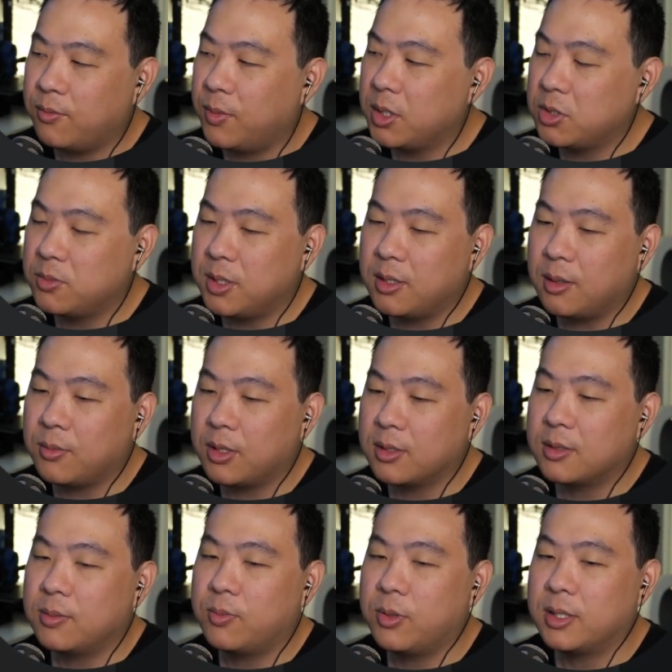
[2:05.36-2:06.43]
measurement. I'm going
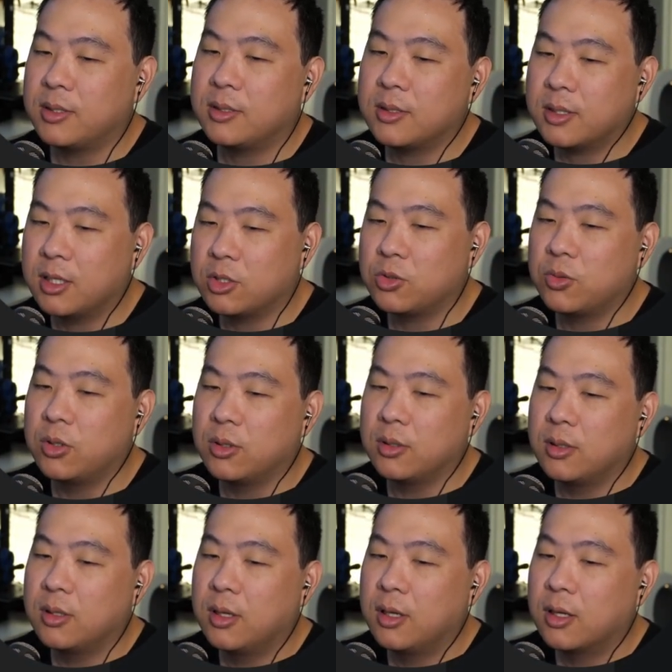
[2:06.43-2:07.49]
to press Control
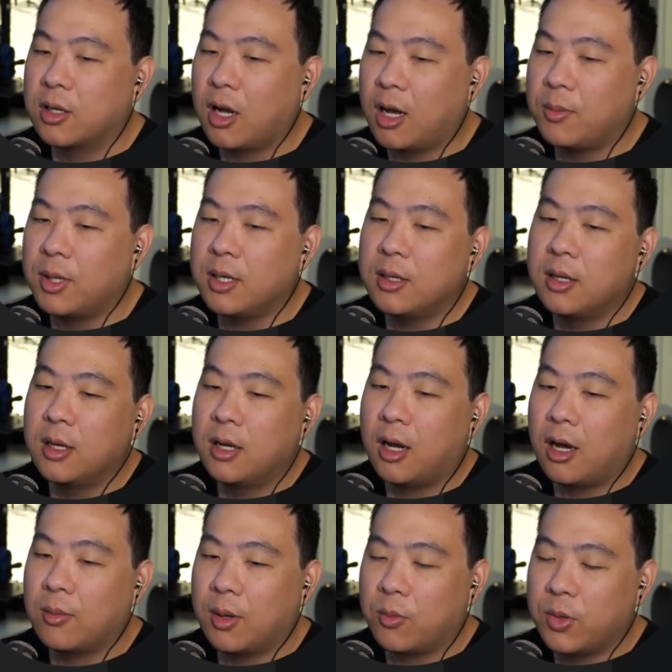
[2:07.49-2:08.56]
comma
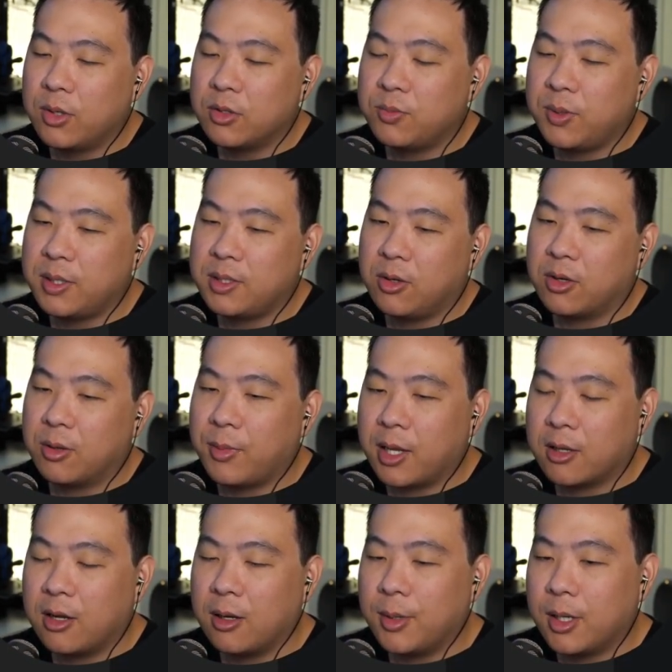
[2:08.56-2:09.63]
on my Windows PC or
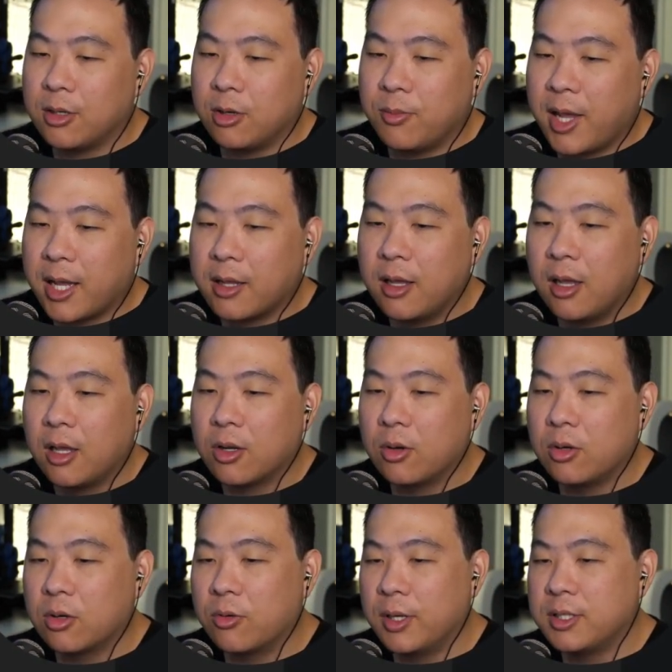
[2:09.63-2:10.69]
Command comma on your Mac. Go
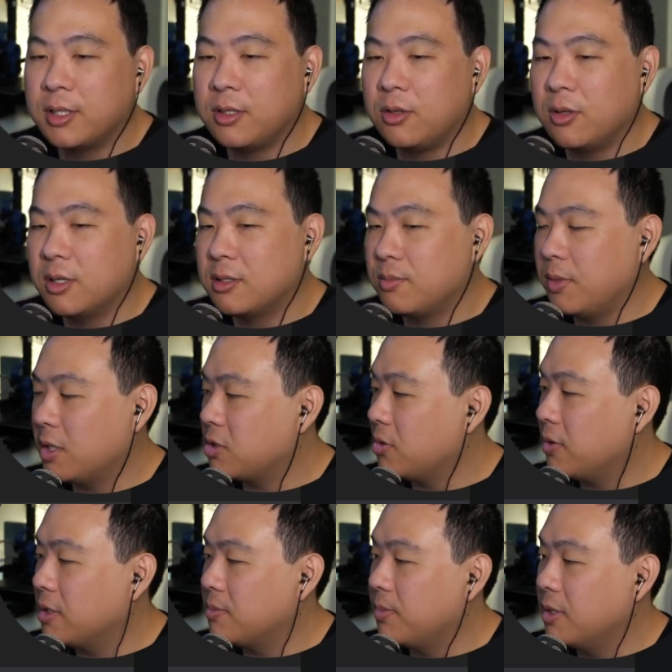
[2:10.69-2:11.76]
to grids and units, make sure
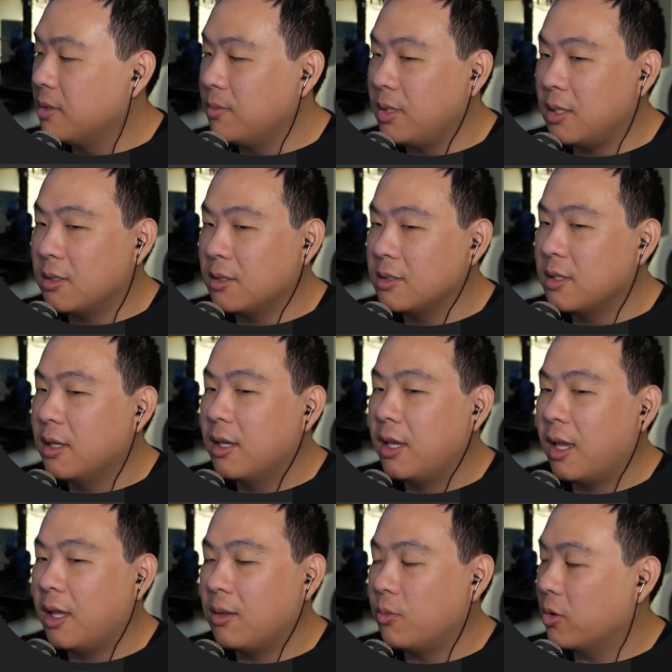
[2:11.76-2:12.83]
it's millimeters,
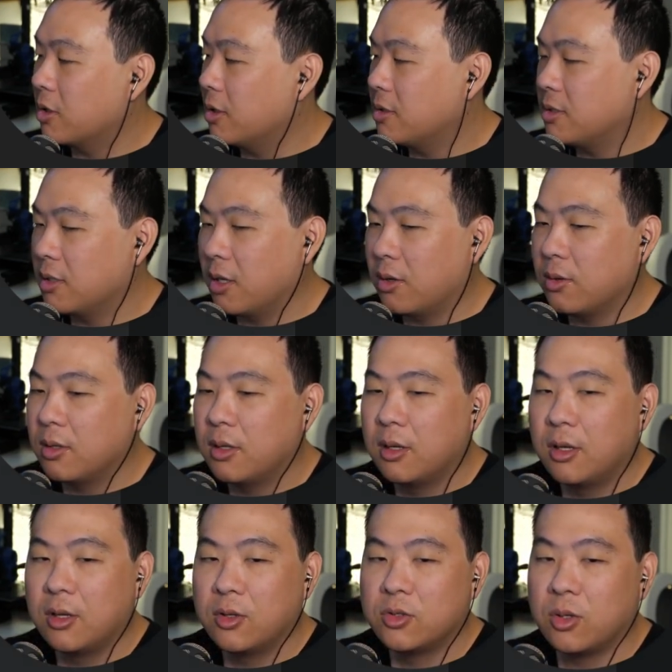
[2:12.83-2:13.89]
and we're good to go.
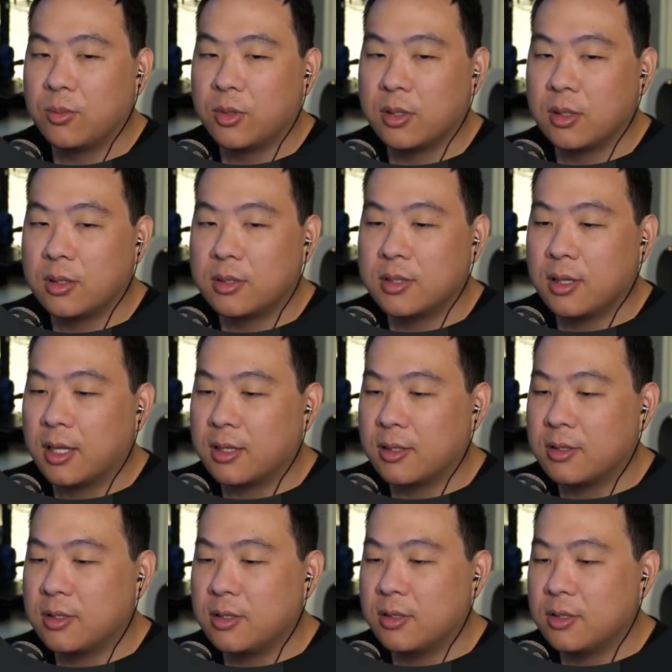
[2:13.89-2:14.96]
So I'm going to select
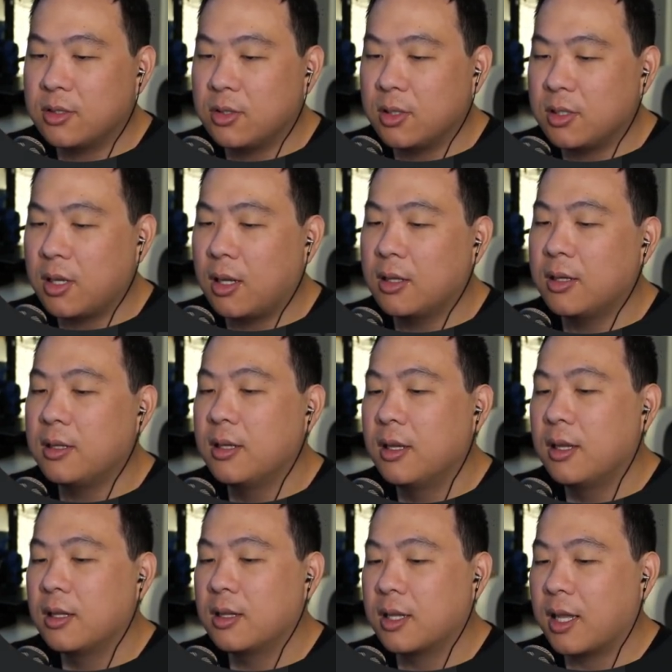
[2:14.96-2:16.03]
this solid,
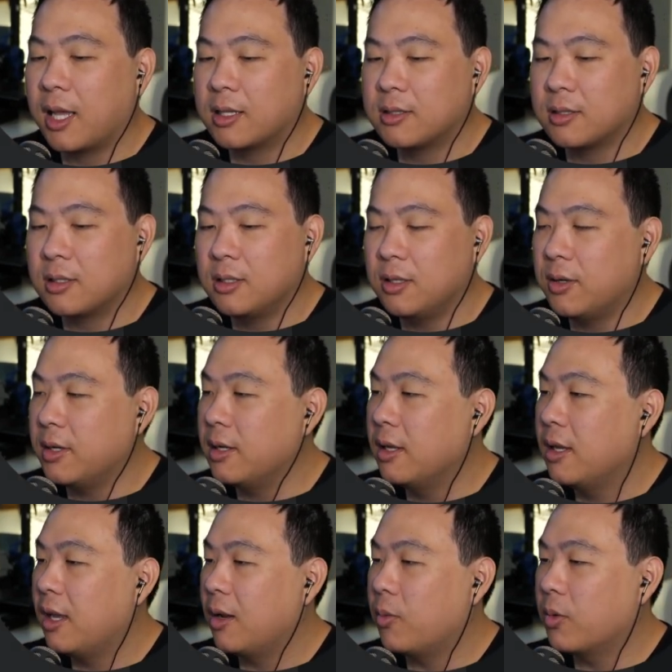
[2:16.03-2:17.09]
click X to clear it,
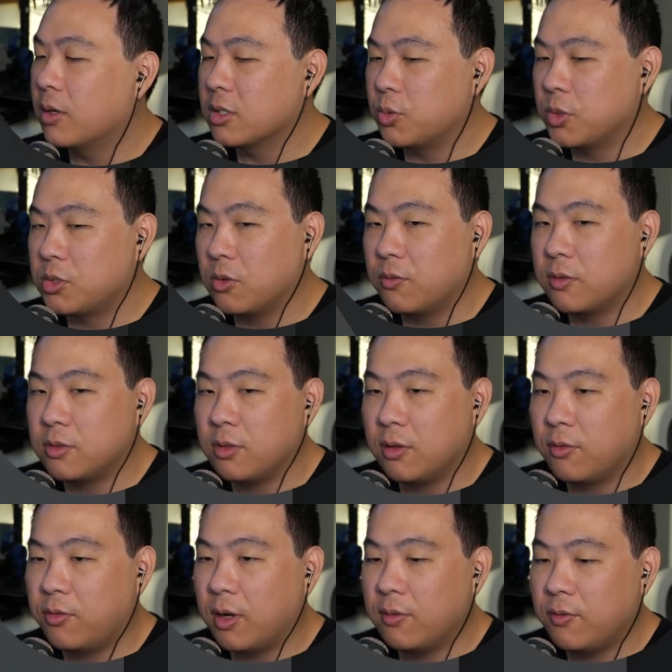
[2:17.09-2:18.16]
and we're going to switch over to the
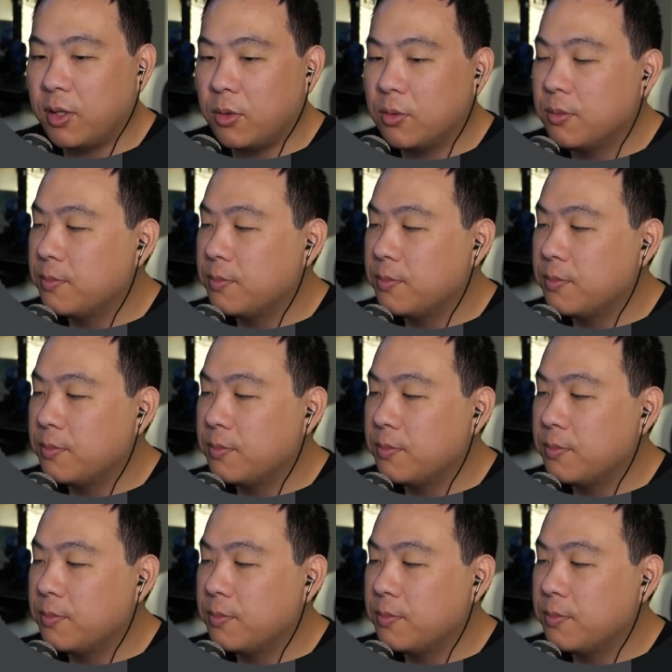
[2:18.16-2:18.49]
front view.